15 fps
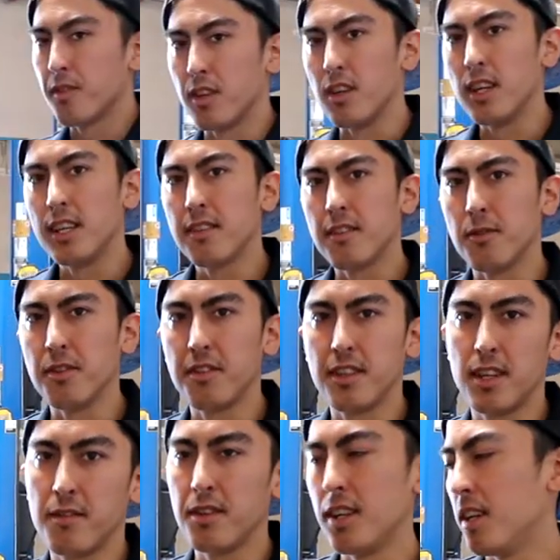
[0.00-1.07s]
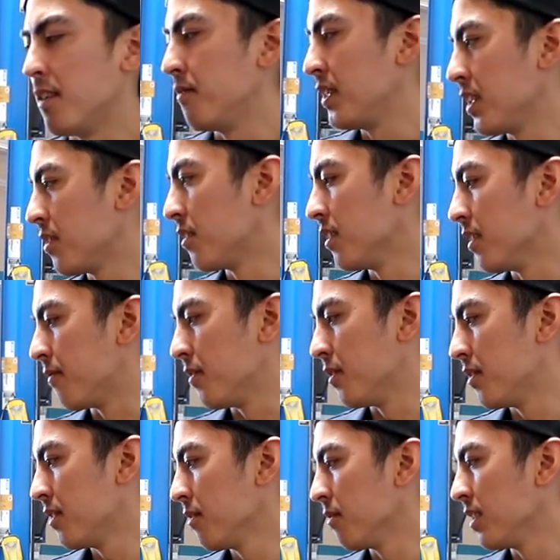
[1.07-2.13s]
All right, so once you have the vehicle on the
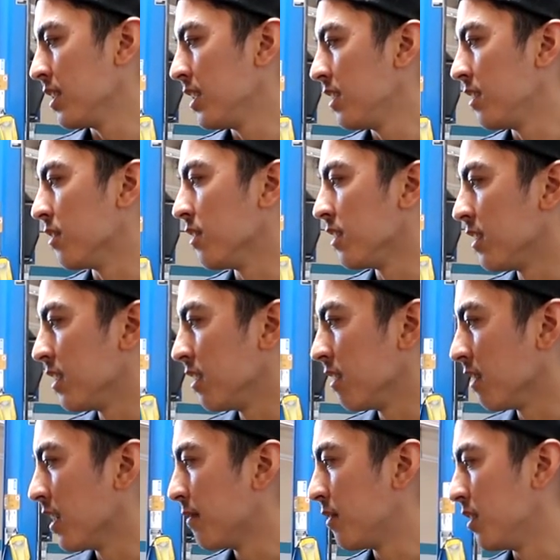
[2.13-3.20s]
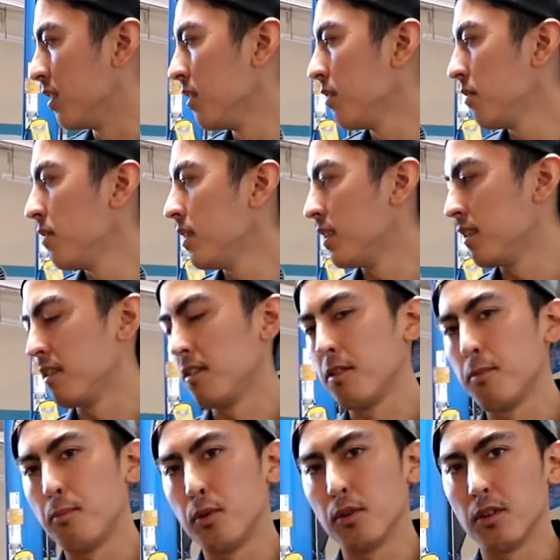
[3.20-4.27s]
floor, really the only thing left to do
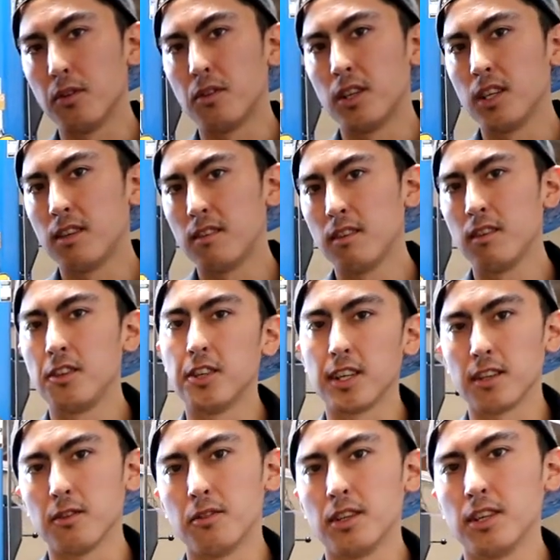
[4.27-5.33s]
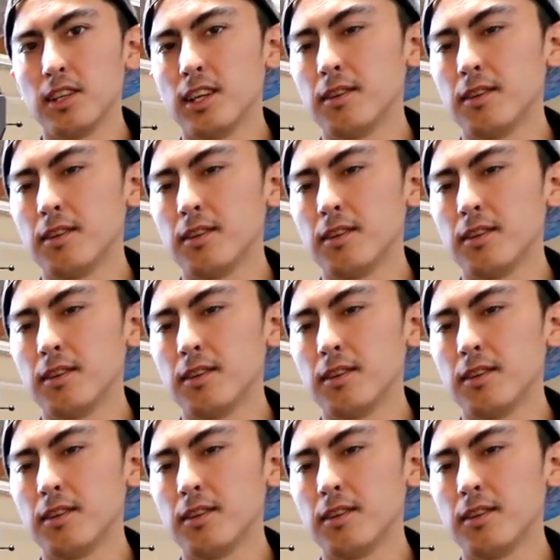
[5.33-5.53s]
is pour the oil, check the oil